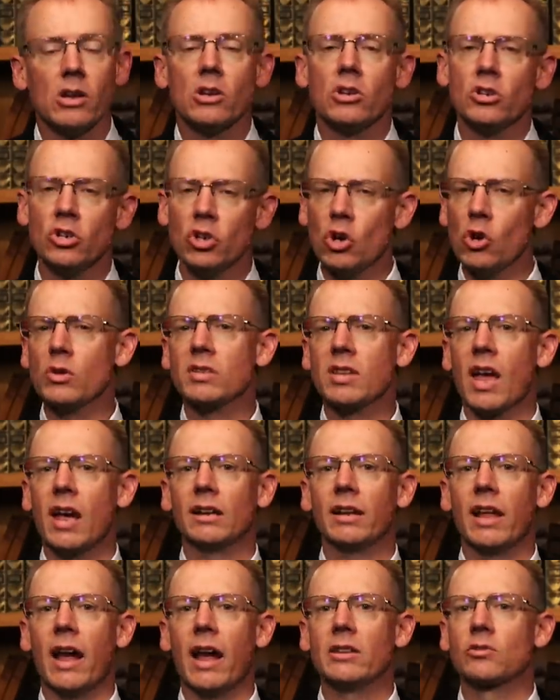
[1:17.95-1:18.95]
News
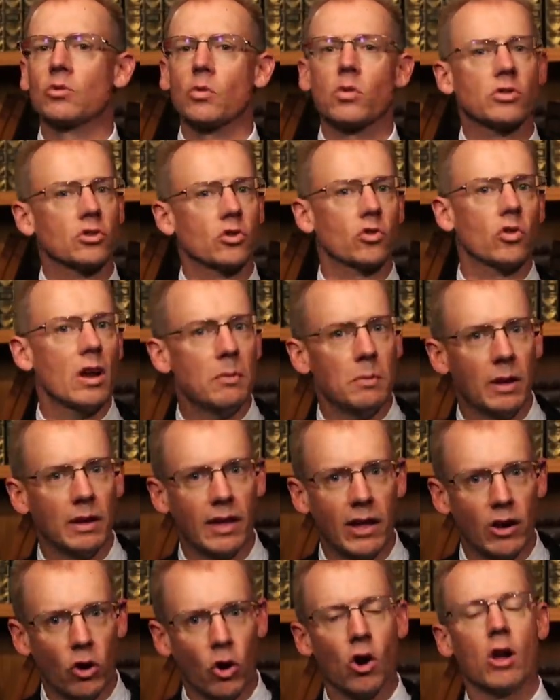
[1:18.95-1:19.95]
headlines were screaming
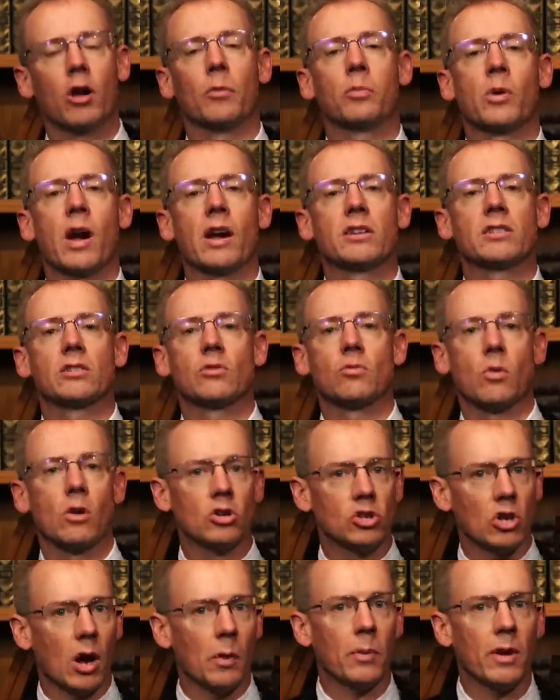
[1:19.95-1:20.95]
that oil prices were
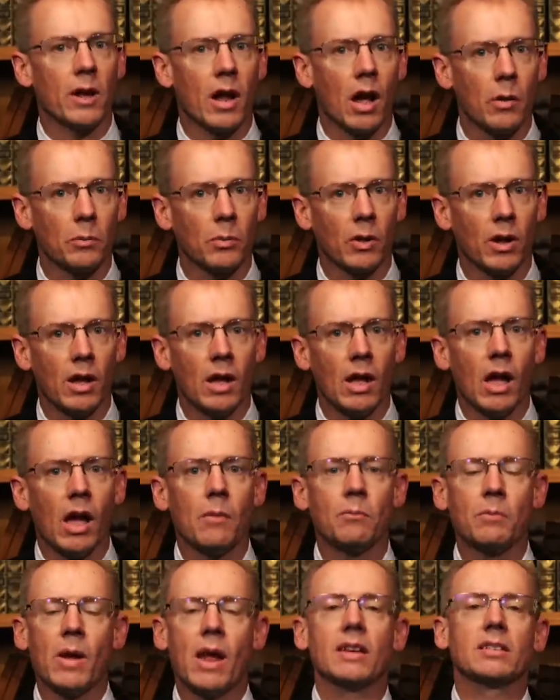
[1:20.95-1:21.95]
jumping up
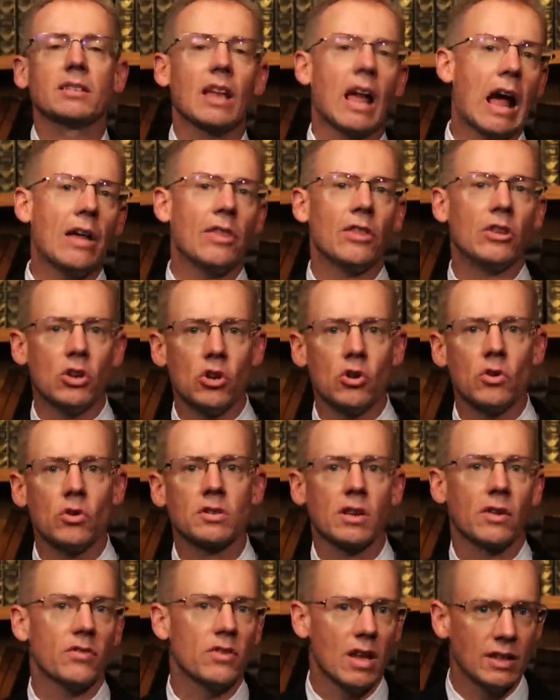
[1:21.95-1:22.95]
based on the
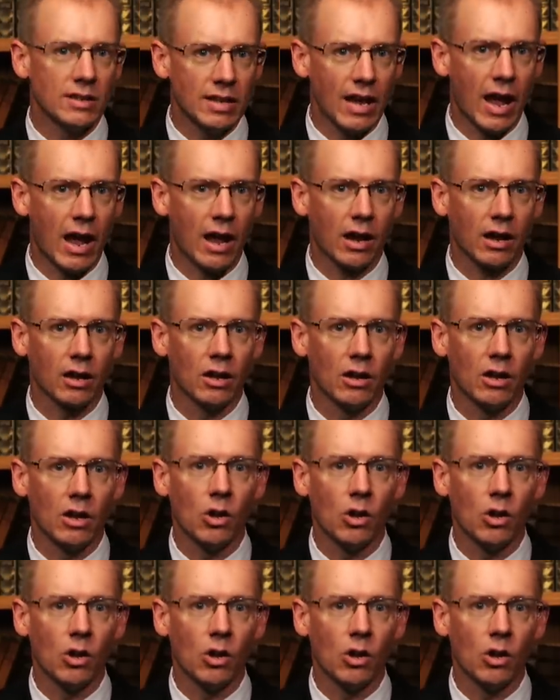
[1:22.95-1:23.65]
news of the attack,